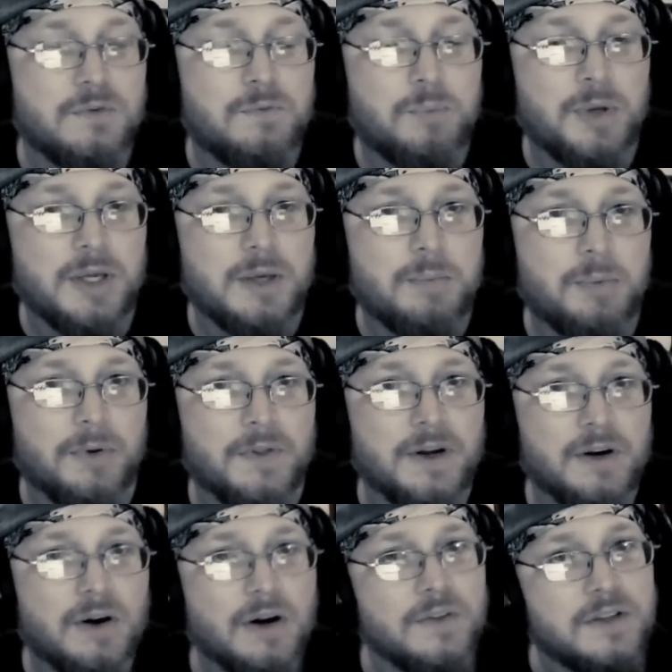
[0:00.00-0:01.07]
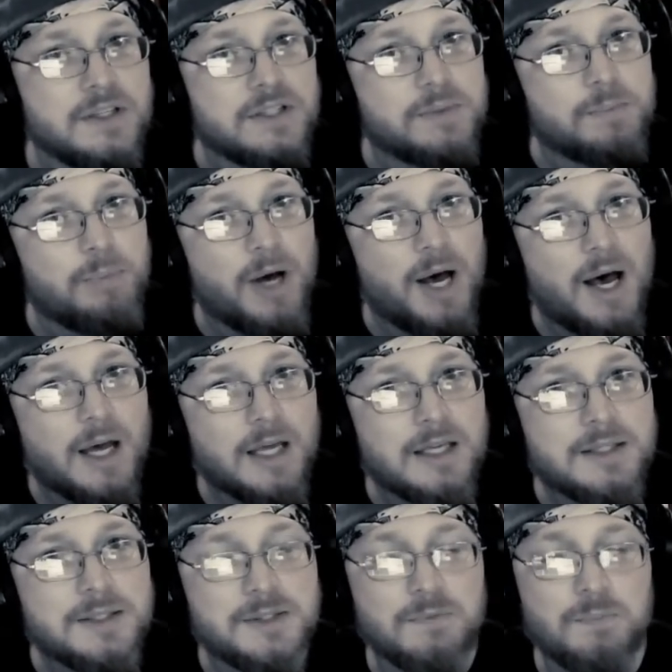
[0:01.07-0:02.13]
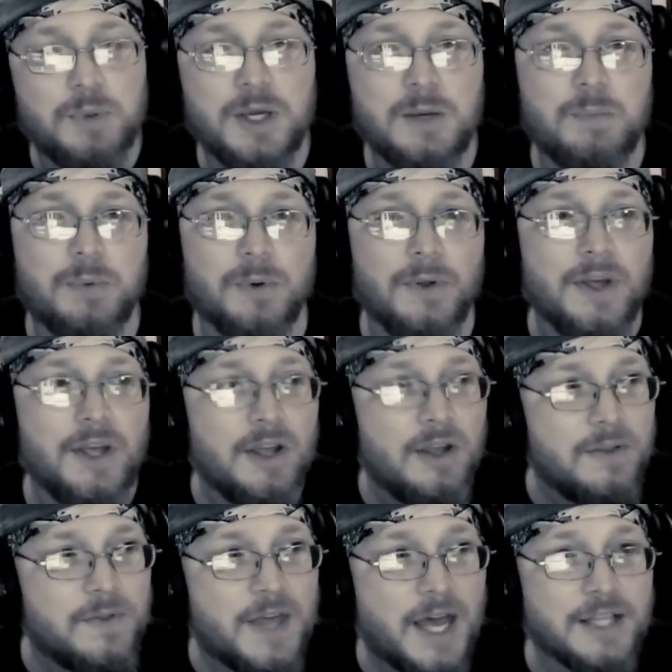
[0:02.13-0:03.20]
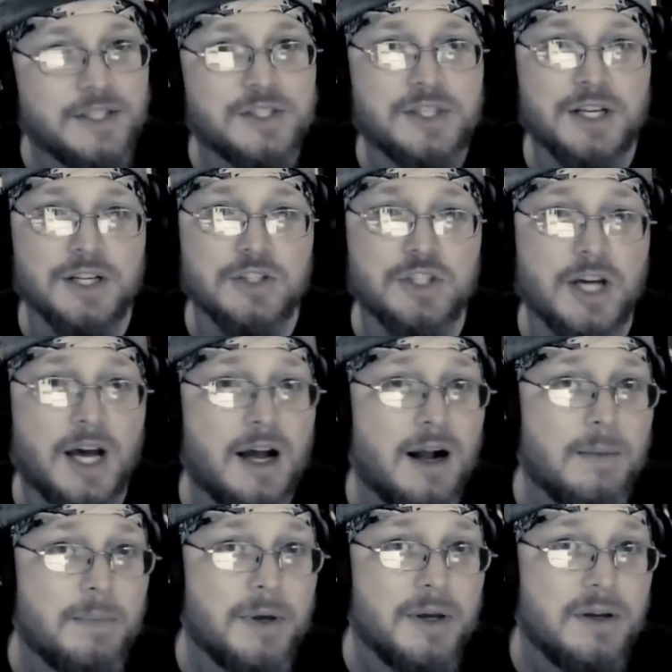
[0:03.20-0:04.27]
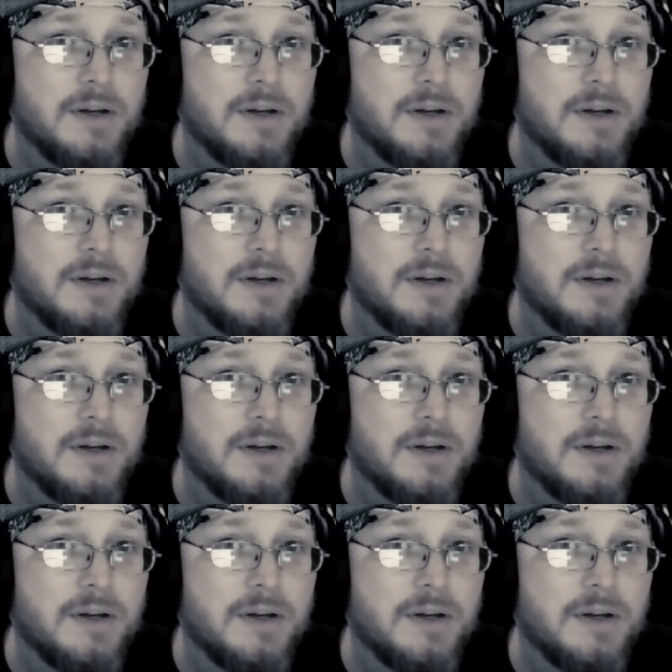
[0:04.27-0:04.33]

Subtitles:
of people, there are these pockets of people. That's their job.